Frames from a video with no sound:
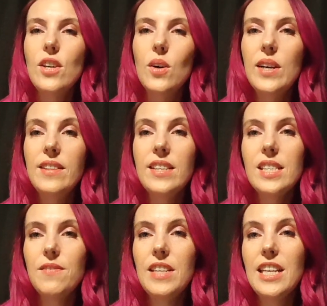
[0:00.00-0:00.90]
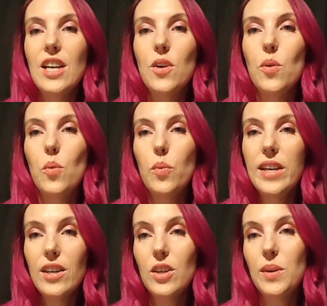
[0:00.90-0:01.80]
So in this video,
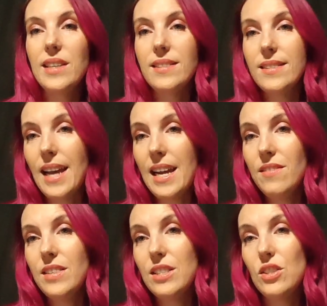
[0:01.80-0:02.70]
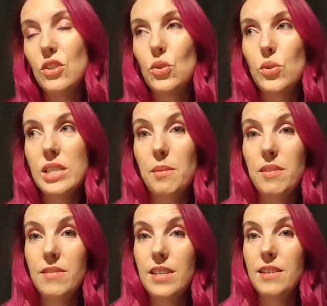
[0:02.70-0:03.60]
we are going to dive into some
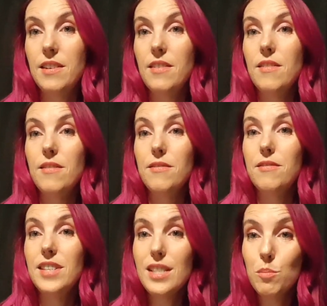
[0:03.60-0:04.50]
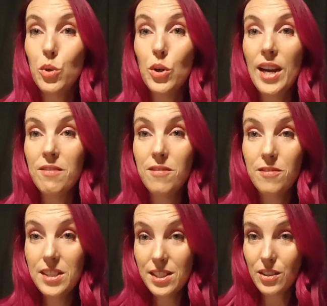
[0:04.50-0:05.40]
of the visible and
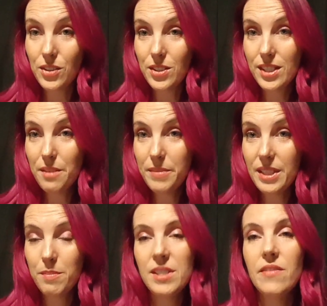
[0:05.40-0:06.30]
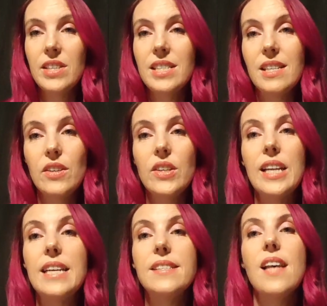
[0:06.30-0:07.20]
physical symptoms of this
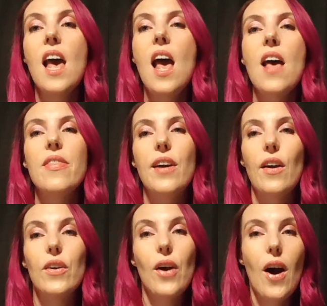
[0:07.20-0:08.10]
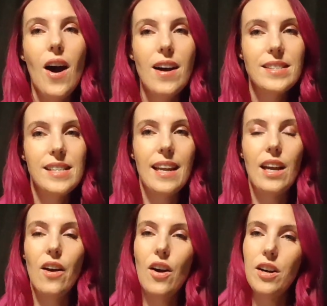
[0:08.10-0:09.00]
illness that are
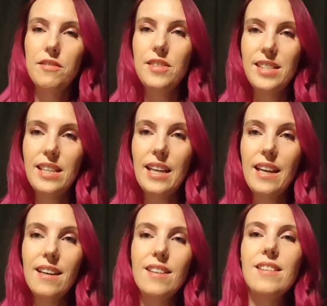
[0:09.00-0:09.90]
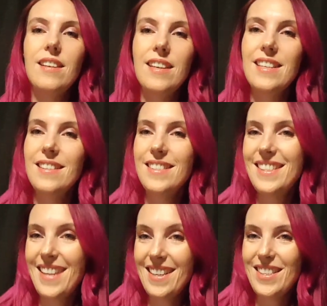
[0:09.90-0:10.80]
causing our fatigue.
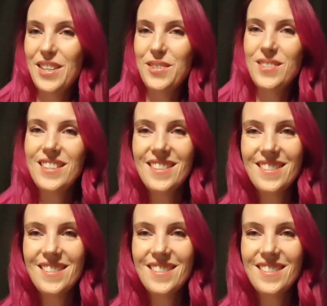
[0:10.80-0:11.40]
Stay tuned.